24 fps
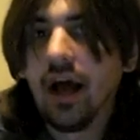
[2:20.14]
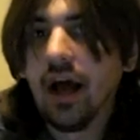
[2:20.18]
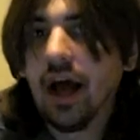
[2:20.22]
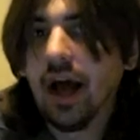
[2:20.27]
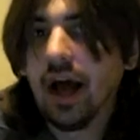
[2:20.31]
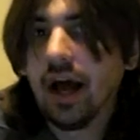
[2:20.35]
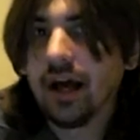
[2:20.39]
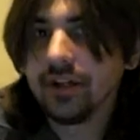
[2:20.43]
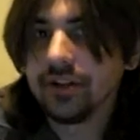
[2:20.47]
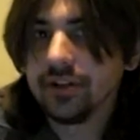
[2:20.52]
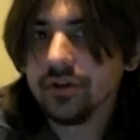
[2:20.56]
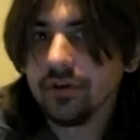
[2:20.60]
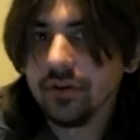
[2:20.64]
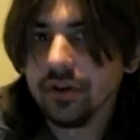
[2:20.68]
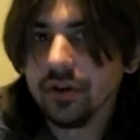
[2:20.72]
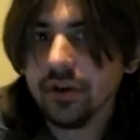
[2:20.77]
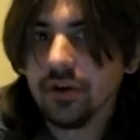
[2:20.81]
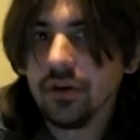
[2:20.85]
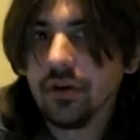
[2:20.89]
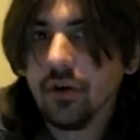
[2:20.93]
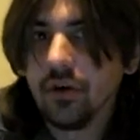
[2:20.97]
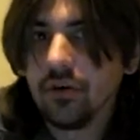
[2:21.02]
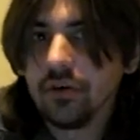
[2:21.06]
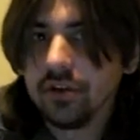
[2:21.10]
actually
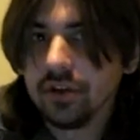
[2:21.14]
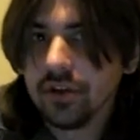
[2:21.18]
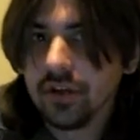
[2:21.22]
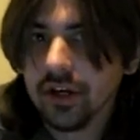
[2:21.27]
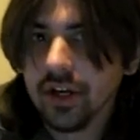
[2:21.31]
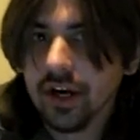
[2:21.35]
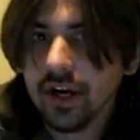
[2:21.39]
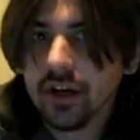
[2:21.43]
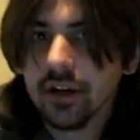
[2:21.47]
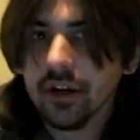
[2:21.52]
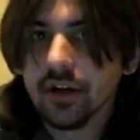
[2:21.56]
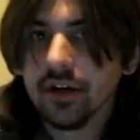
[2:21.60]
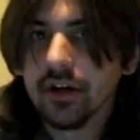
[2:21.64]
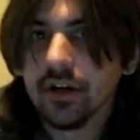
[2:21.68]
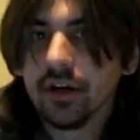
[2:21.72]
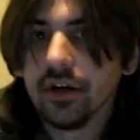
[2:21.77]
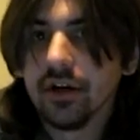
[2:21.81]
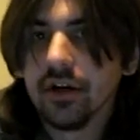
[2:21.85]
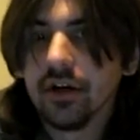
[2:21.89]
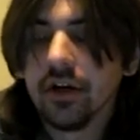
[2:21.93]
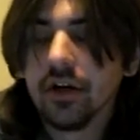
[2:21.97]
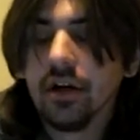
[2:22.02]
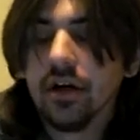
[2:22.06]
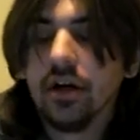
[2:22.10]
go together.
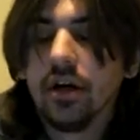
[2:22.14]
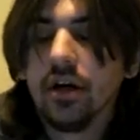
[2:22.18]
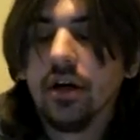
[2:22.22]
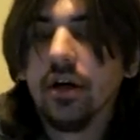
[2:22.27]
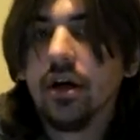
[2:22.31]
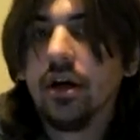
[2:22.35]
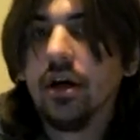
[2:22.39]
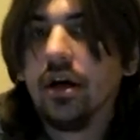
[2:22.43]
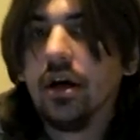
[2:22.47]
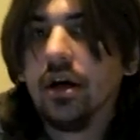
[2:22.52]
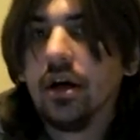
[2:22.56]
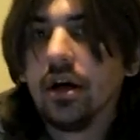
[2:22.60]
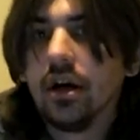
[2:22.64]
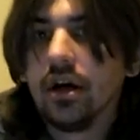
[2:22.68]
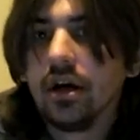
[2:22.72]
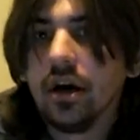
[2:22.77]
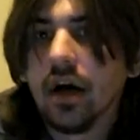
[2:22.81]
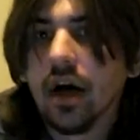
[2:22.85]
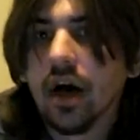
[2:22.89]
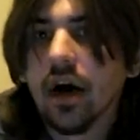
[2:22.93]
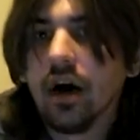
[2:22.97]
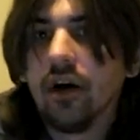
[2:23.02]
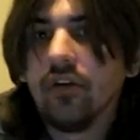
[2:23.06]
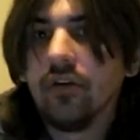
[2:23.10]

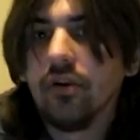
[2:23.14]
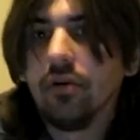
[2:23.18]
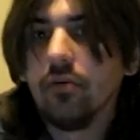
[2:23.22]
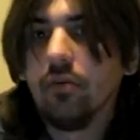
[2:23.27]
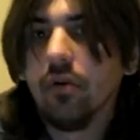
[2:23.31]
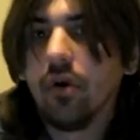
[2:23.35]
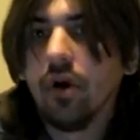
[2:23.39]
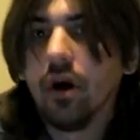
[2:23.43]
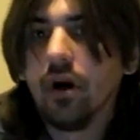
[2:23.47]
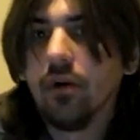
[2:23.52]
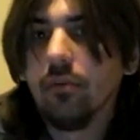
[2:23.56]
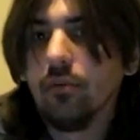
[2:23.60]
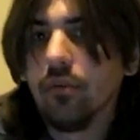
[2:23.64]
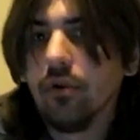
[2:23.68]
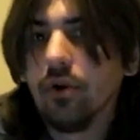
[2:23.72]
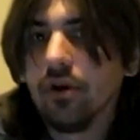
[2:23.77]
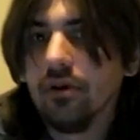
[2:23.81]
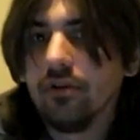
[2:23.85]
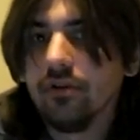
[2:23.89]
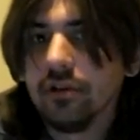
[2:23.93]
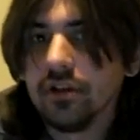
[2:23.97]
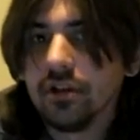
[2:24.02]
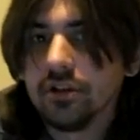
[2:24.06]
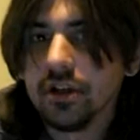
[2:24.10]
Now, if you want
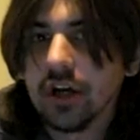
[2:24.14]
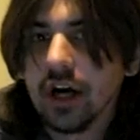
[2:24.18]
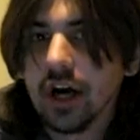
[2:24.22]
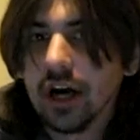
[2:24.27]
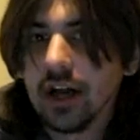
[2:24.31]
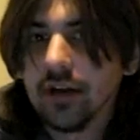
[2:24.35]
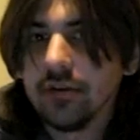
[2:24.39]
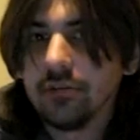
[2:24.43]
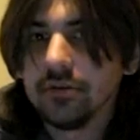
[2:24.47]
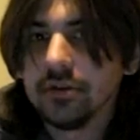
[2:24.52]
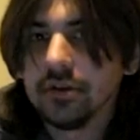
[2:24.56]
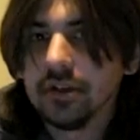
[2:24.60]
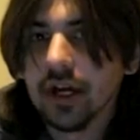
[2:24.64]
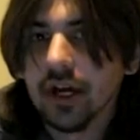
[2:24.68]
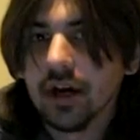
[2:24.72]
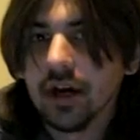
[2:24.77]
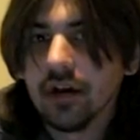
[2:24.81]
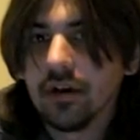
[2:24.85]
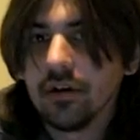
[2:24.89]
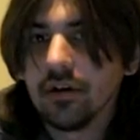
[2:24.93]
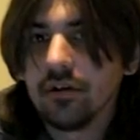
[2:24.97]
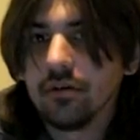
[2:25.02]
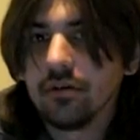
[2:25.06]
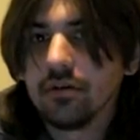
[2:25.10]
more of a chime
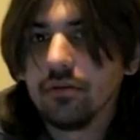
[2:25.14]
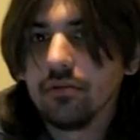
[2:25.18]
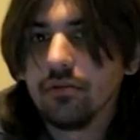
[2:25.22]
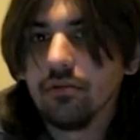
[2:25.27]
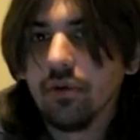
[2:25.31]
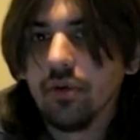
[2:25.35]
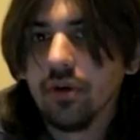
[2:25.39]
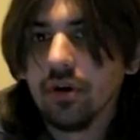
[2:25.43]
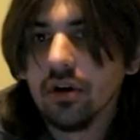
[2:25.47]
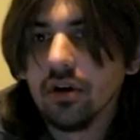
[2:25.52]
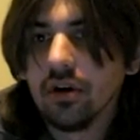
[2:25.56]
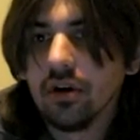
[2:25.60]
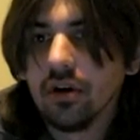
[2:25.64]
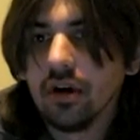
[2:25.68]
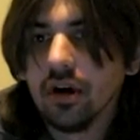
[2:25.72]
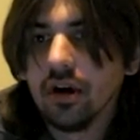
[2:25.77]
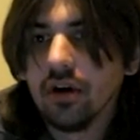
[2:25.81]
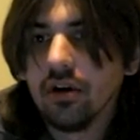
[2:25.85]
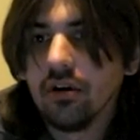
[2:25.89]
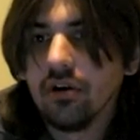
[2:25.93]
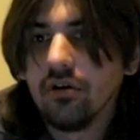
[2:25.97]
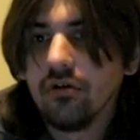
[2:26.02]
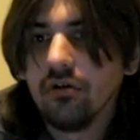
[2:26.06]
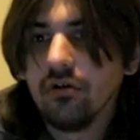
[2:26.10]
sound, more
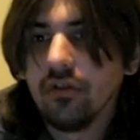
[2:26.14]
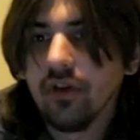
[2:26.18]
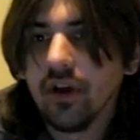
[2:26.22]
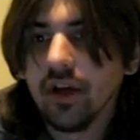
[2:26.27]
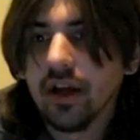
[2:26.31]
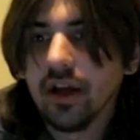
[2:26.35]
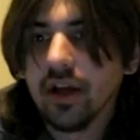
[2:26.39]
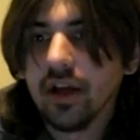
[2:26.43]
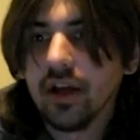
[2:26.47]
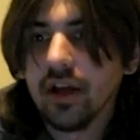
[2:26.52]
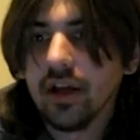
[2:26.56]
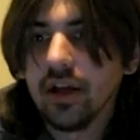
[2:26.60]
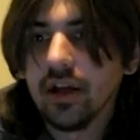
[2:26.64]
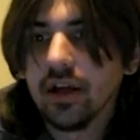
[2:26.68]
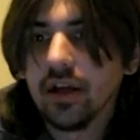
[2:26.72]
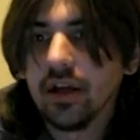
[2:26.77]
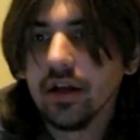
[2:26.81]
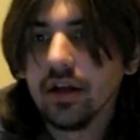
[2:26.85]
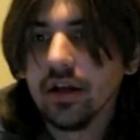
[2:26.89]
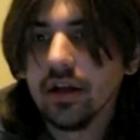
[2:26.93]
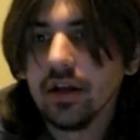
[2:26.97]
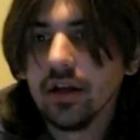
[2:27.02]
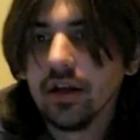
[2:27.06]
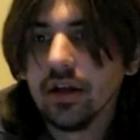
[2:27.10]
of
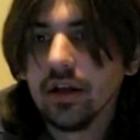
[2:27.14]
a